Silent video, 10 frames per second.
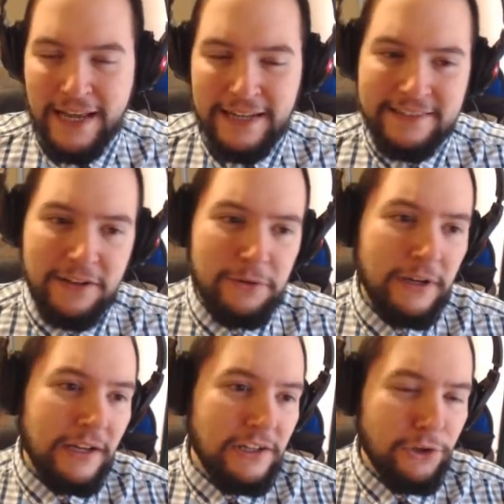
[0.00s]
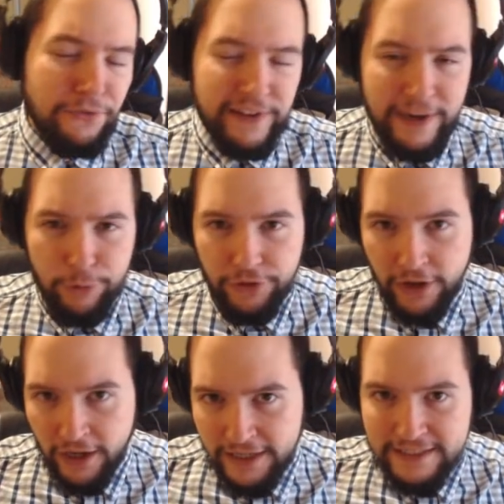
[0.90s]
So you'll forget what the
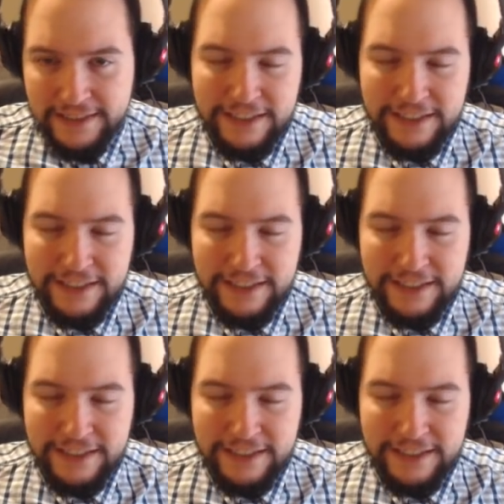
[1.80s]
highest is,